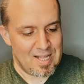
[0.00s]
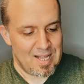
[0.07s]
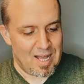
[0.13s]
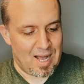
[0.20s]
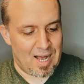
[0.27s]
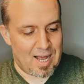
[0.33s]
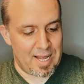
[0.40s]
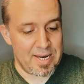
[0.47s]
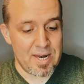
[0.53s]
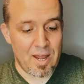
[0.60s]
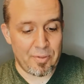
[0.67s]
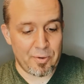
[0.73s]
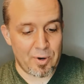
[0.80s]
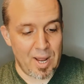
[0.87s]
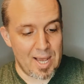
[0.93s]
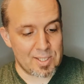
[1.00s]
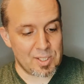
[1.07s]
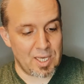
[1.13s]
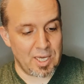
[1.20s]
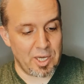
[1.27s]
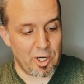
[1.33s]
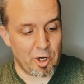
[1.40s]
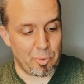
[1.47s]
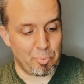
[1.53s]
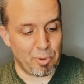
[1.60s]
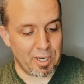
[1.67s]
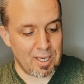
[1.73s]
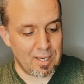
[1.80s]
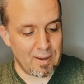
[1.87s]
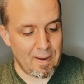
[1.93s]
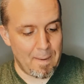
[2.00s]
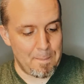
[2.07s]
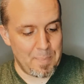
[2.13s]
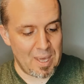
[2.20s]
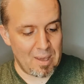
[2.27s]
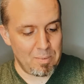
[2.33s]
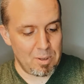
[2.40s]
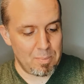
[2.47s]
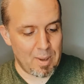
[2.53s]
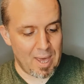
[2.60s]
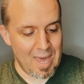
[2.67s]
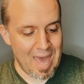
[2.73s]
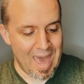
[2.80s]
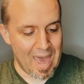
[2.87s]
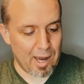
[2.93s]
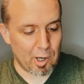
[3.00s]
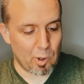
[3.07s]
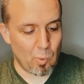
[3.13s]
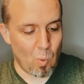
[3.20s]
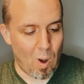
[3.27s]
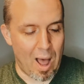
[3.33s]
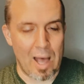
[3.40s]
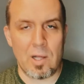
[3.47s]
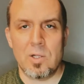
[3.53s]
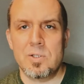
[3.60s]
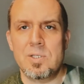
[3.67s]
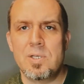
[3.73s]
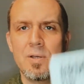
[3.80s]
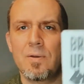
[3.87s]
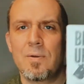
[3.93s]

Uh, another essay here, Bringing Up Baby by Hagar Wilde.